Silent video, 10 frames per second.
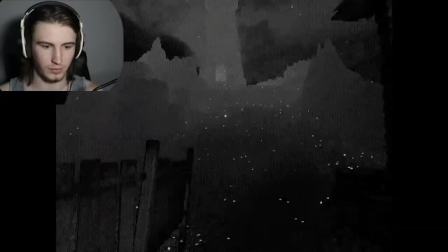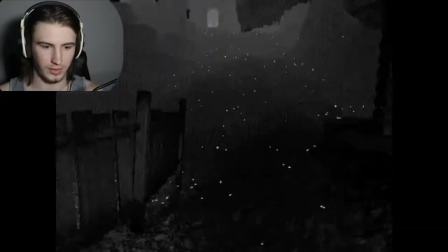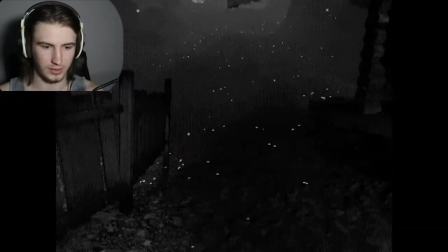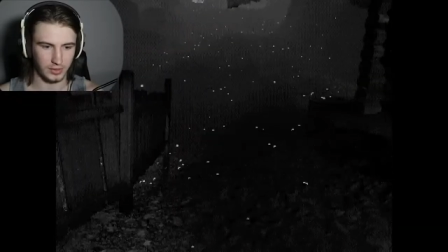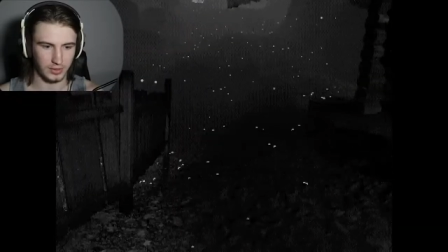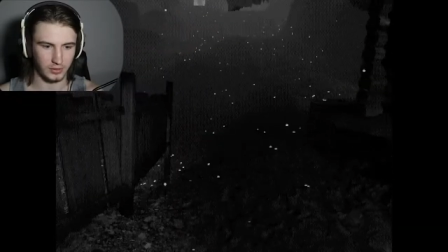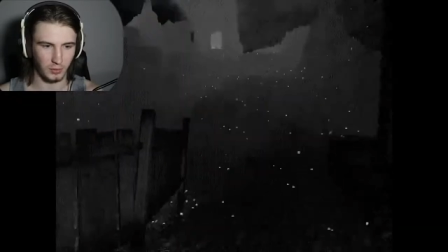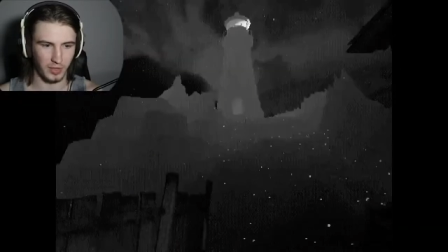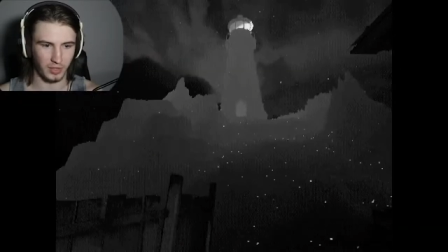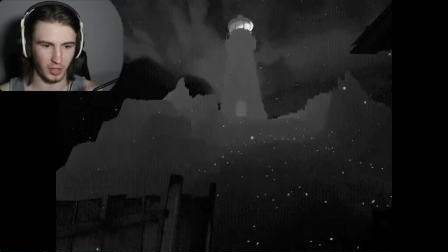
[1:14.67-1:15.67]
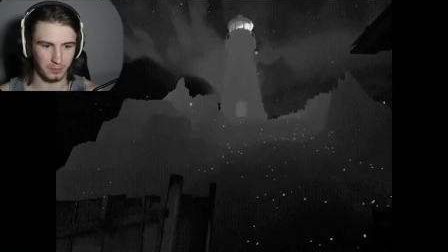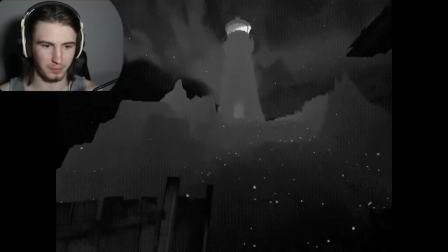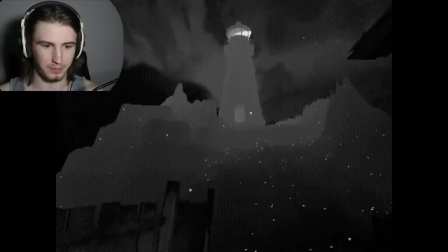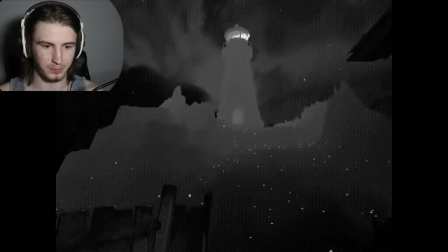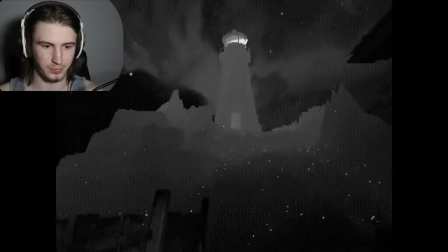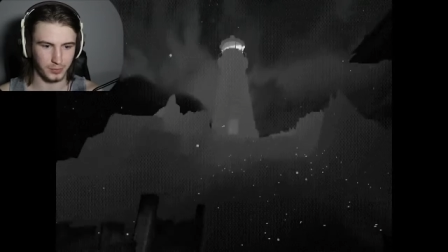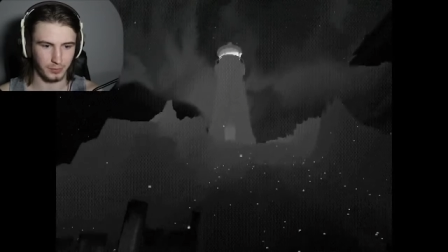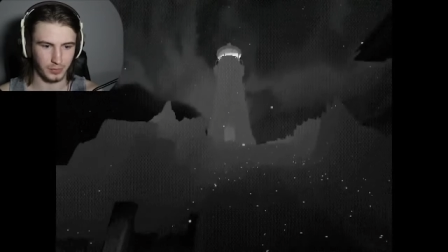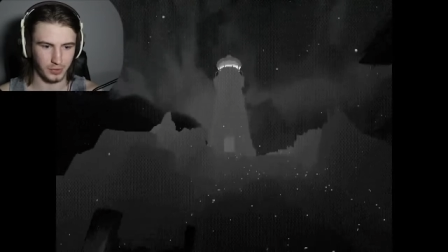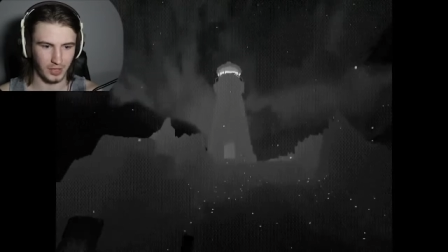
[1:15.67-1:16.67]
Ooh, actually, this would be a good
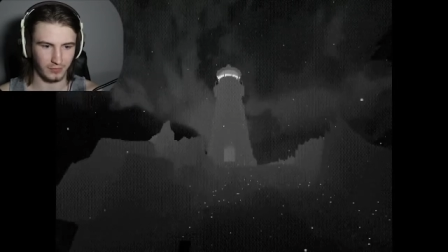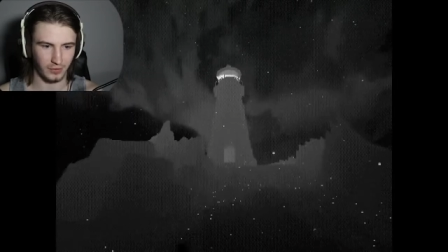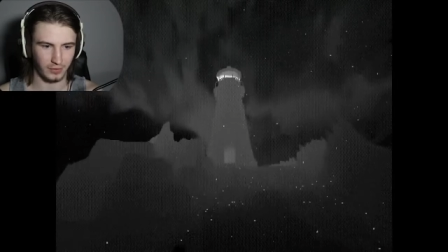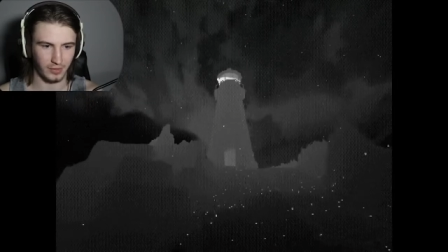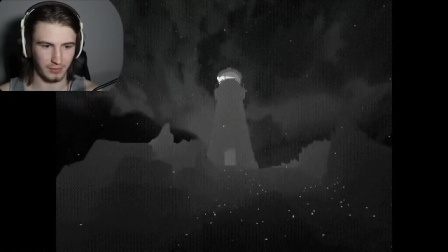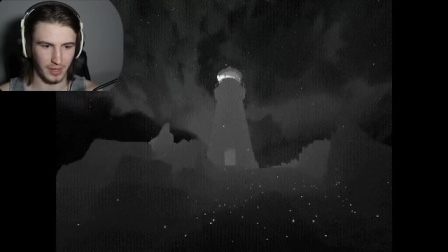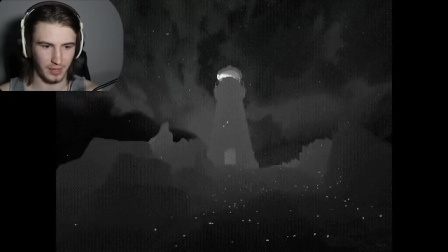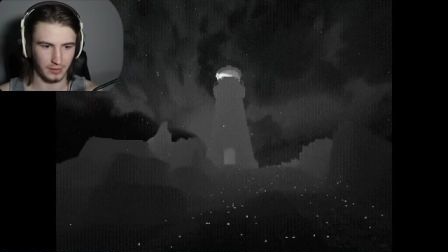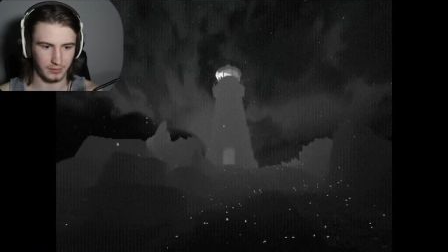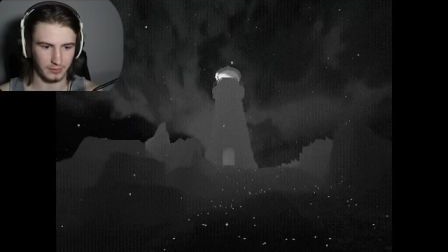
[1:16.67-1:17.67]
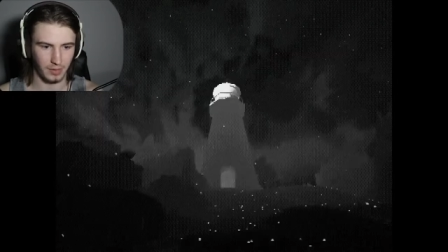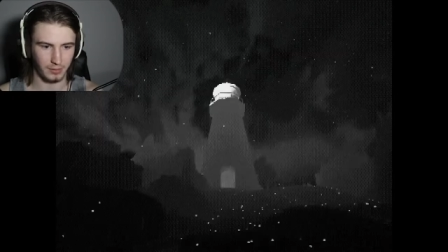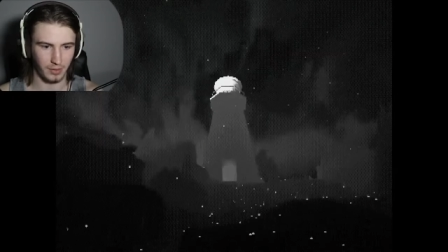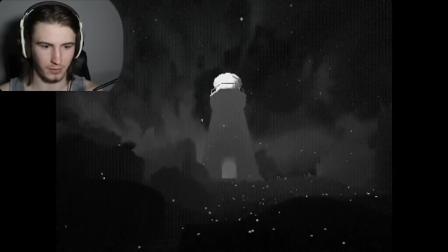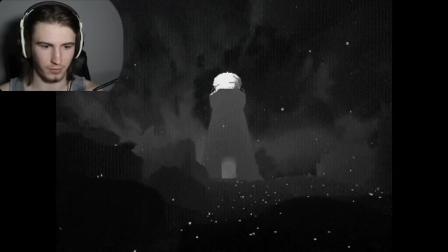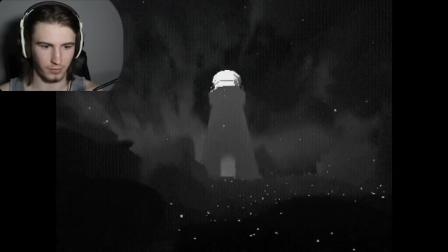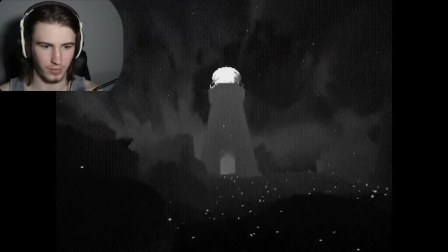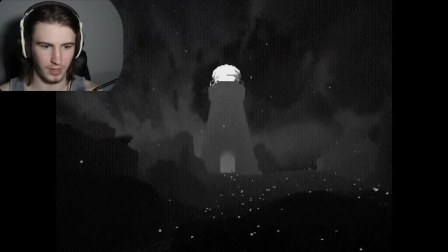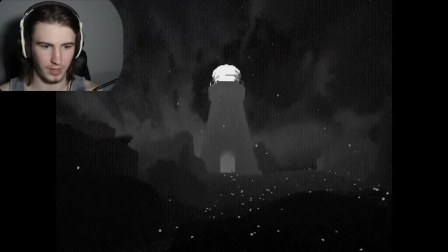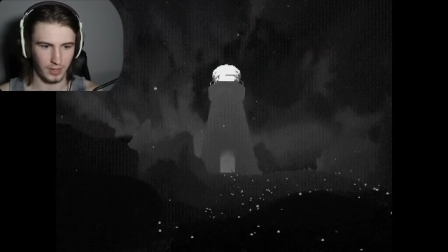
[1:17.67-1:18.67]
shot for a thumbnail. About
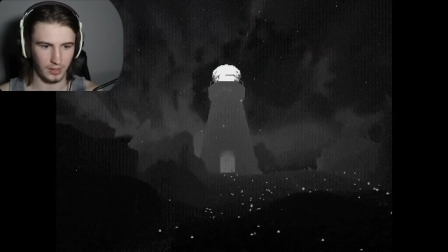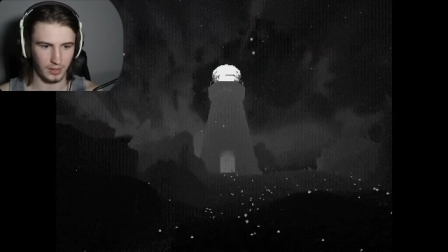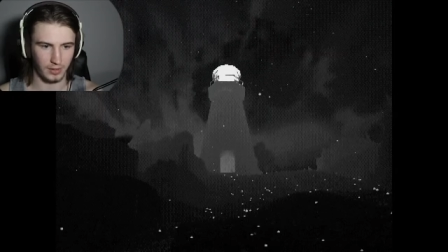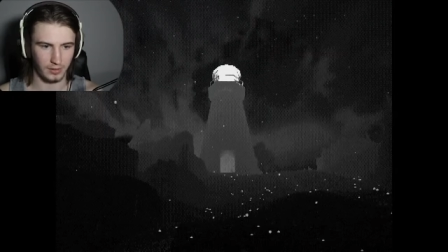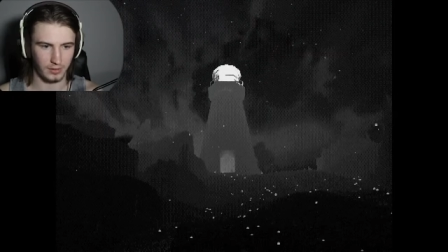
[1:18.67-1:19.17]
right here.